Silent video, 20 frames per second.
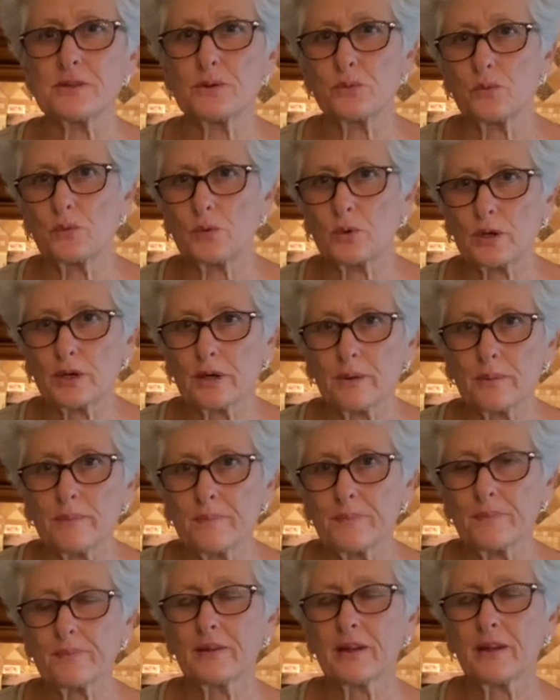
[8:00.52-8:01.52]
and warm,
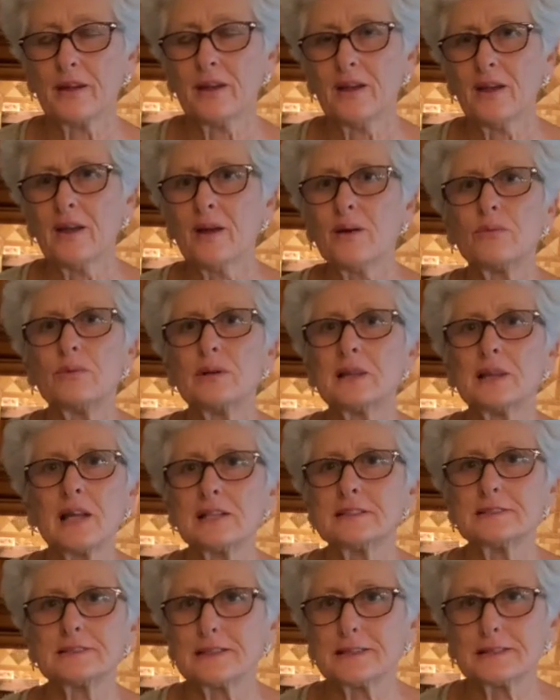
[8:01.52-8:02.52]
with
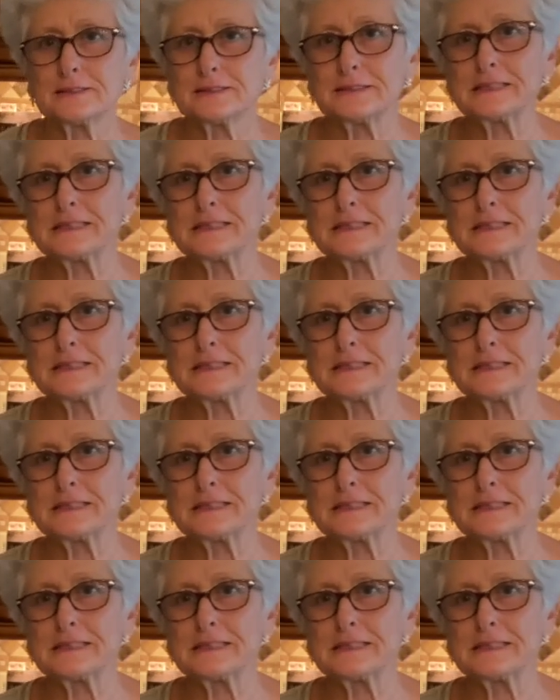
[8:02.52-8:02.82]
lots lots of